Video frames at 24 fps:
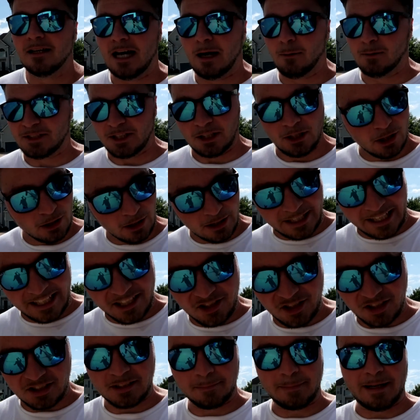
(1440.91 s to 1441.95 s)
I was a little
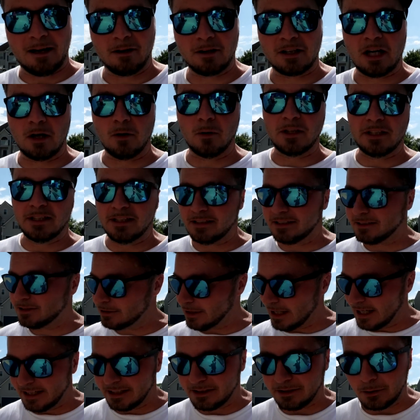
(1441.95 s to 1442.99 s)
anxious about going
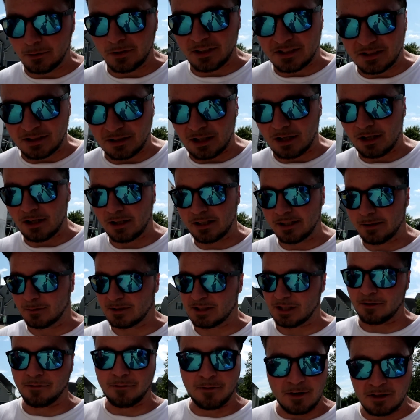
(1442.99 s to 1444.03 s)
and trying to do this lawn. It
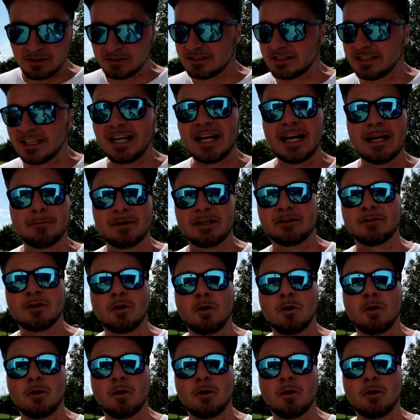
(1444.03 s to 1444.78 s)
was our first time, and